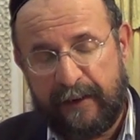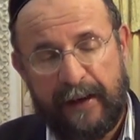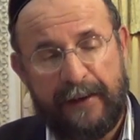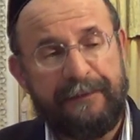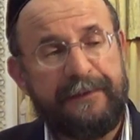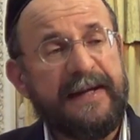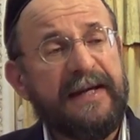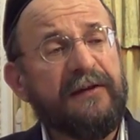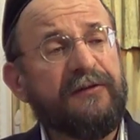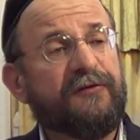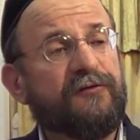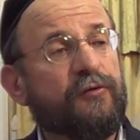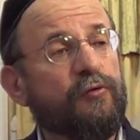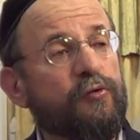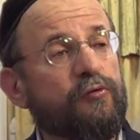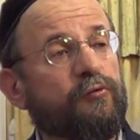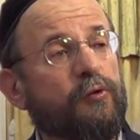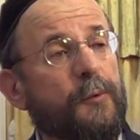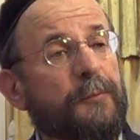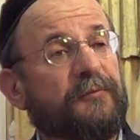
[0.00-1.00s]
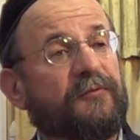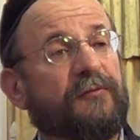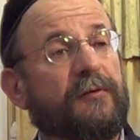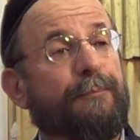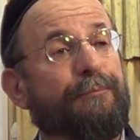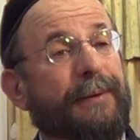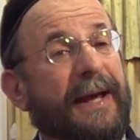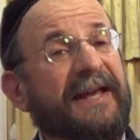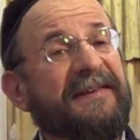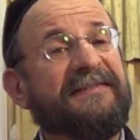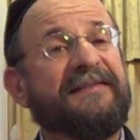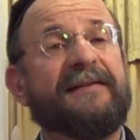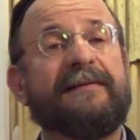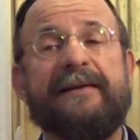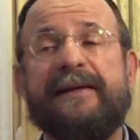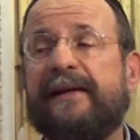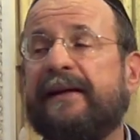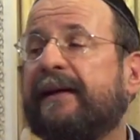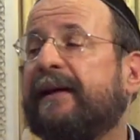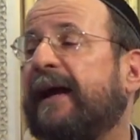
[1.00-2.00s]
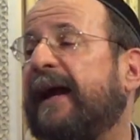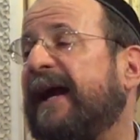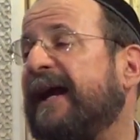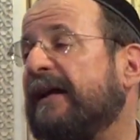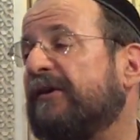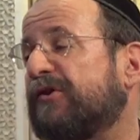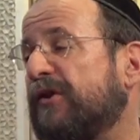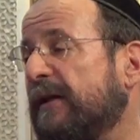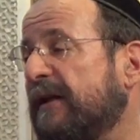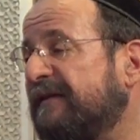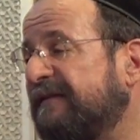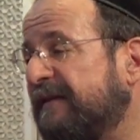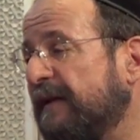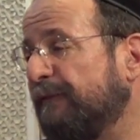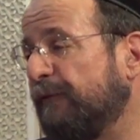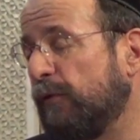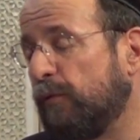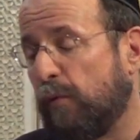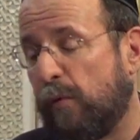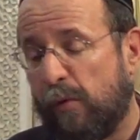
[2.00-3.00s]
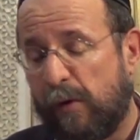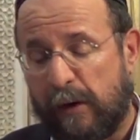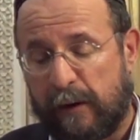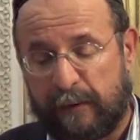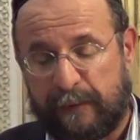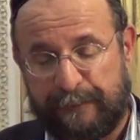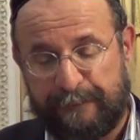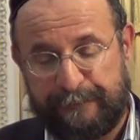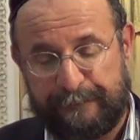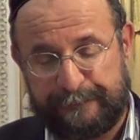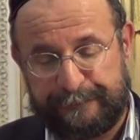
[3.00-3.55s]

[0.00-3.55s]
And these two groups were basically engaged in a civil war.